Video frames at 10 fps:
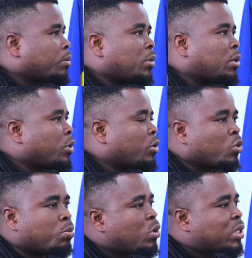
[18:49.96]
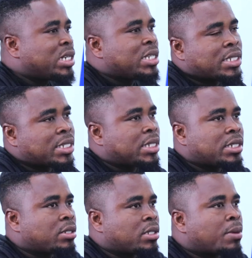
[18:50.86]
maybe remotely
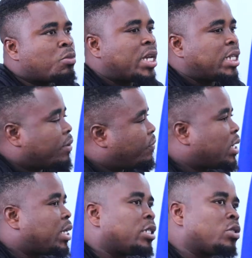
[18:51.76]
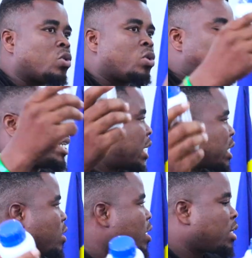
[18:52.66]
sitting somewhere in the village or in
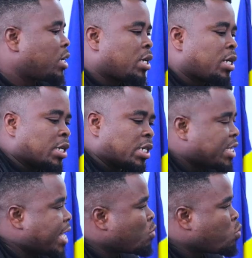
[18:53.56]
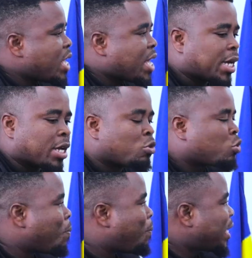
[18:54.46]
Accra? Is there a way I can
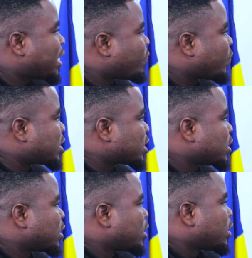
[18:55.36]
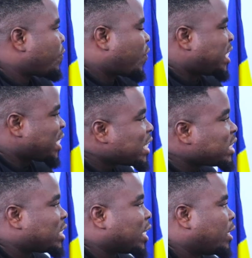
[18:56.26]
also benefit
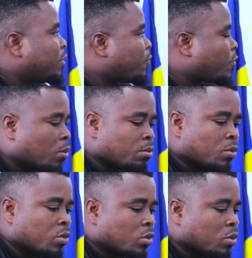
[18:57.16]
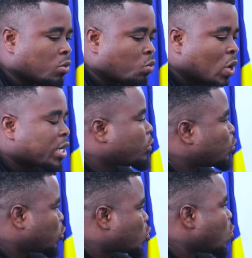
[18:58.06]
financially from working
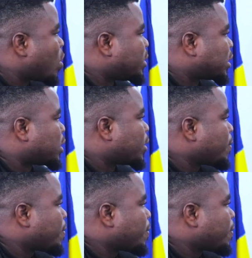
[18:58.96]
with COA mixture?